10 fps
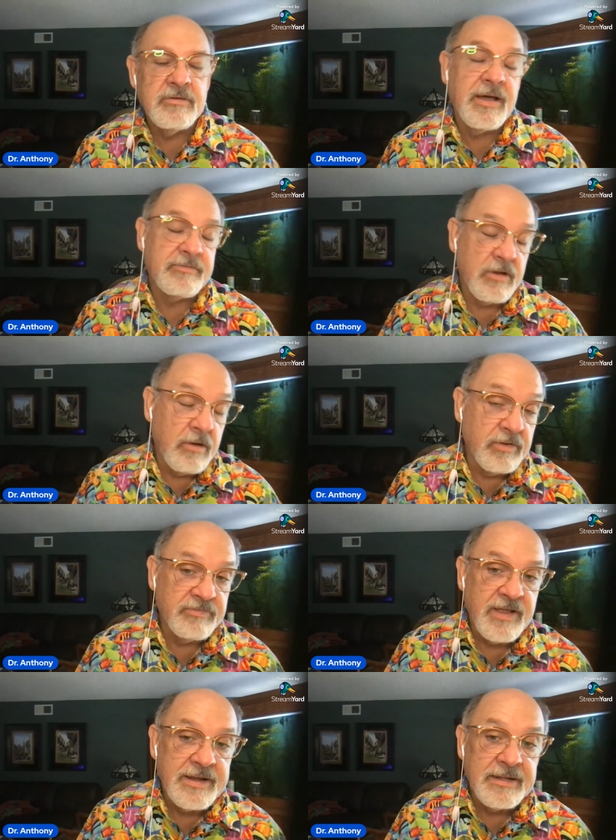You have to always
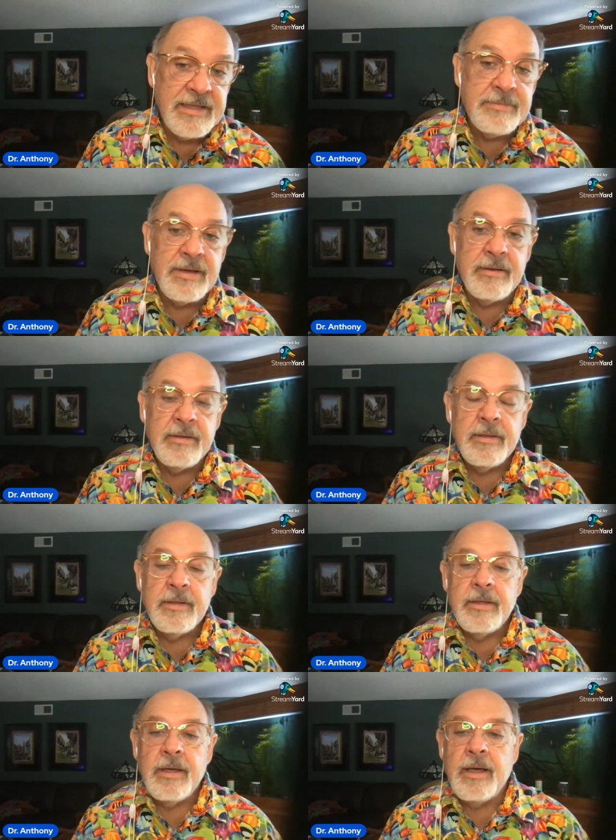fly to Lima,
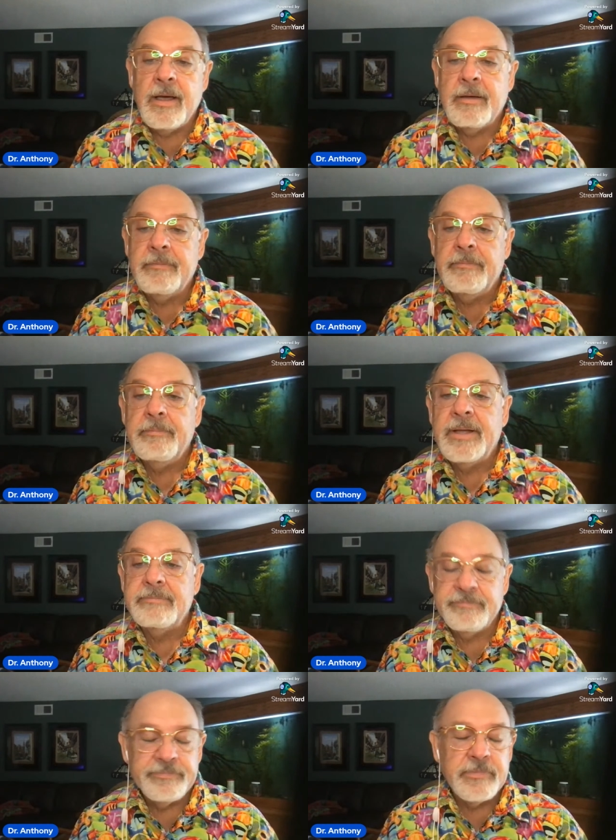
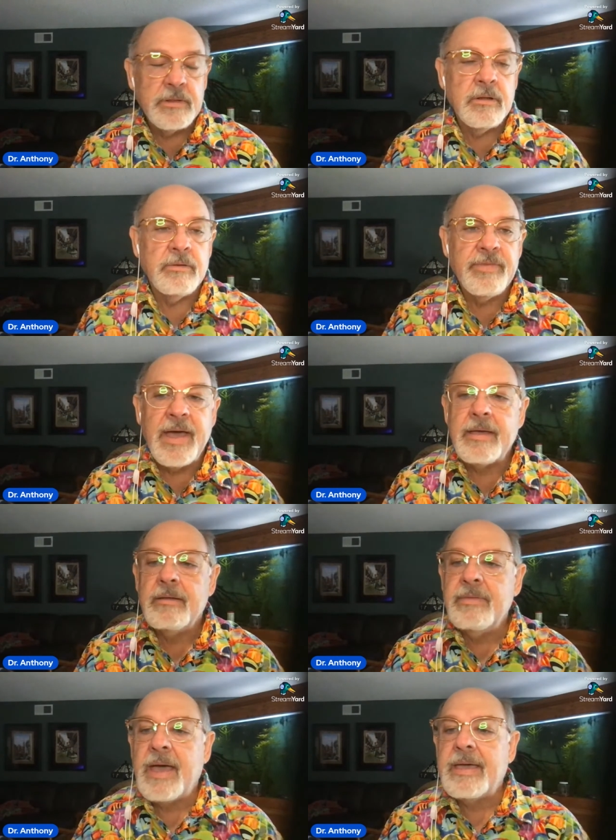but
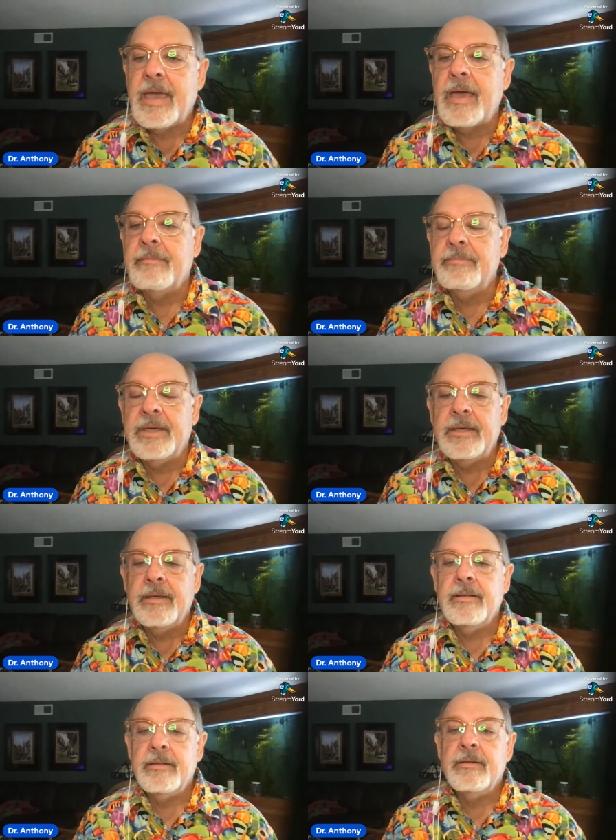that can be
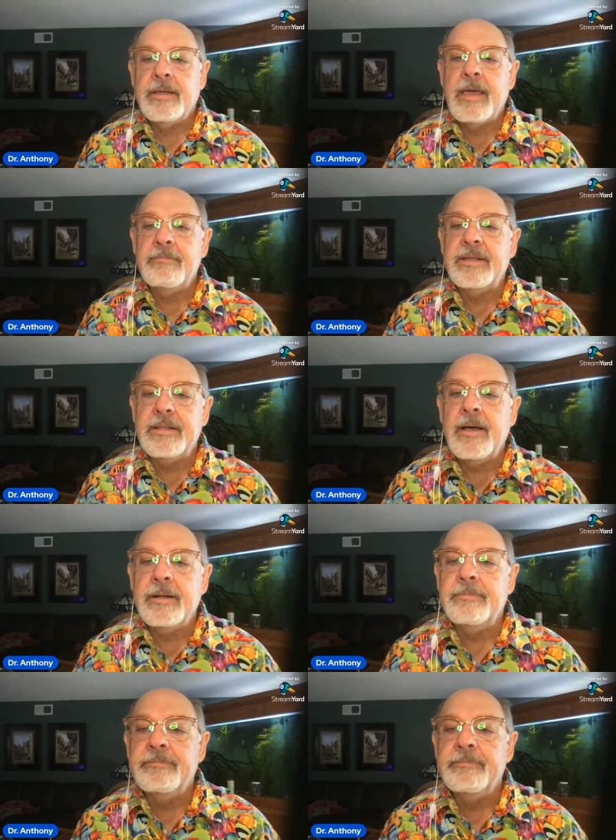done.